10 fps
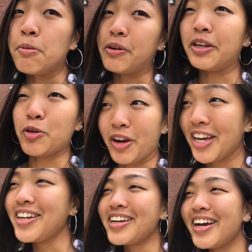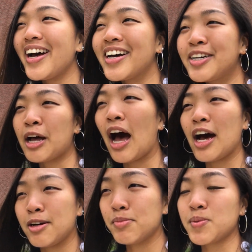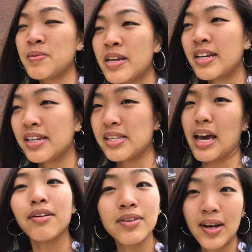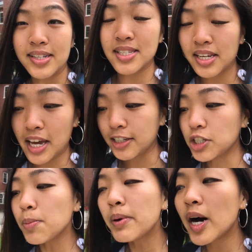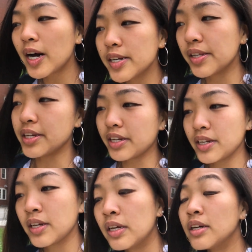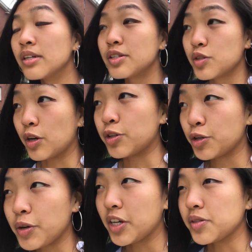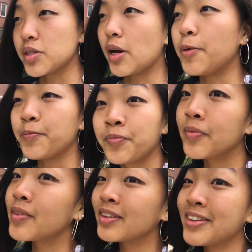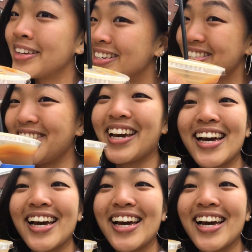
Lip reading: really great because I have a lot to catch up on and then start doing. So see you